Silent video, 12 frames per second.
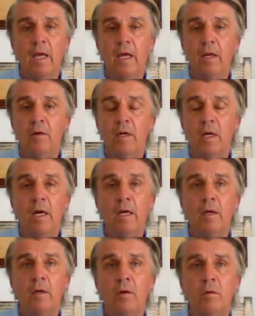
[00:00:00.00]
And
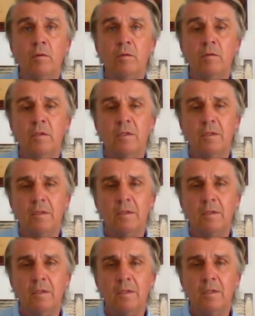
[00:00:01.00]
I hold
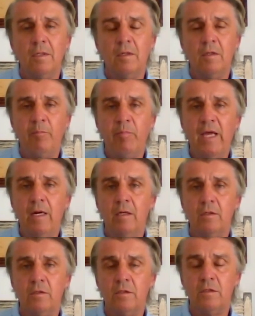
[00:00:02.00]
the
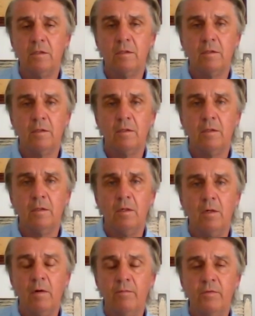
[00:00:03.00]
peddlers
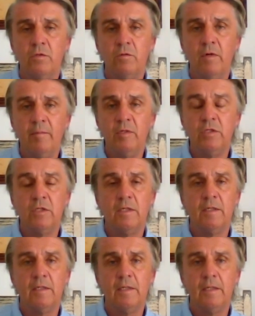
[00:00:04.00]
of this
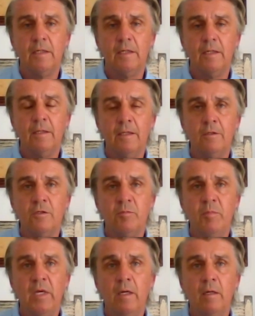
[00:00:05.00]
rubbish that is
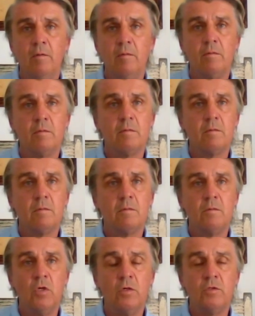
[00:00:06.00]
being
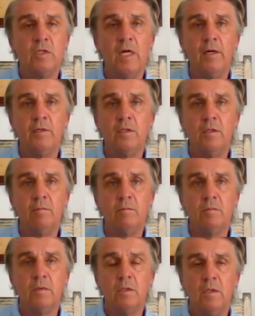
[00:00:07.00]
tossed out
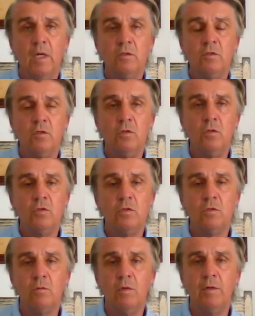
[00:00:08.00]
in
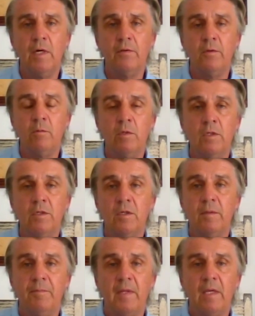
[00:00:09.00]
institutions all around the world
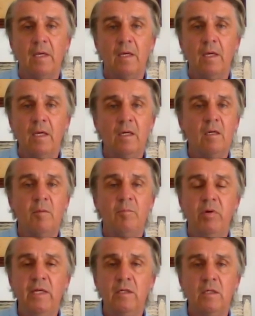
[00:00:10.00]
in
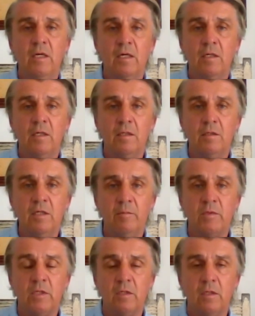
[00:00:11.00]
complete and utter
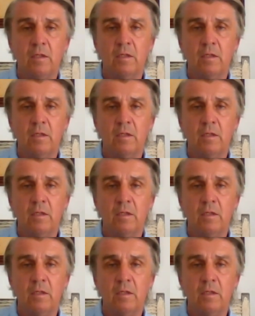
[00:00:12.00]
contempt.